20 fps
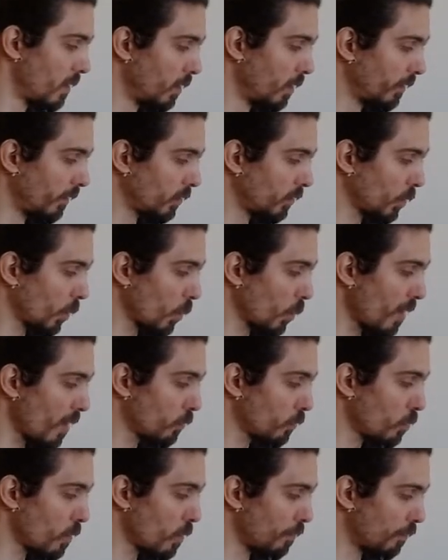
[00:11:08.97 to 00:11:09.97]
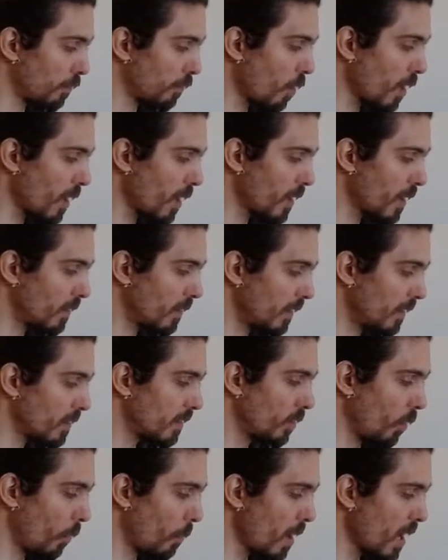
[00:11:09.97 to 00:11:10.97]
So you have to avoid, in the
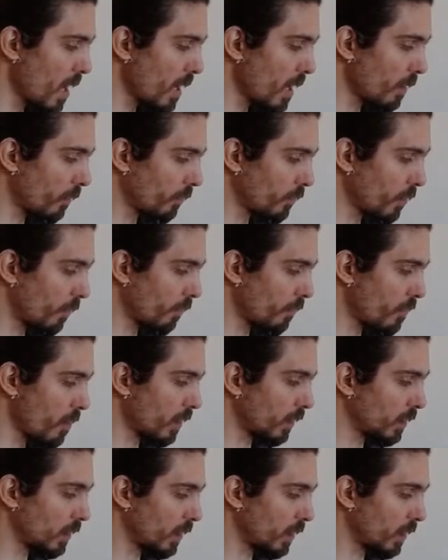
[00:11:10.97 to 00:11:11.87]
domain of your function,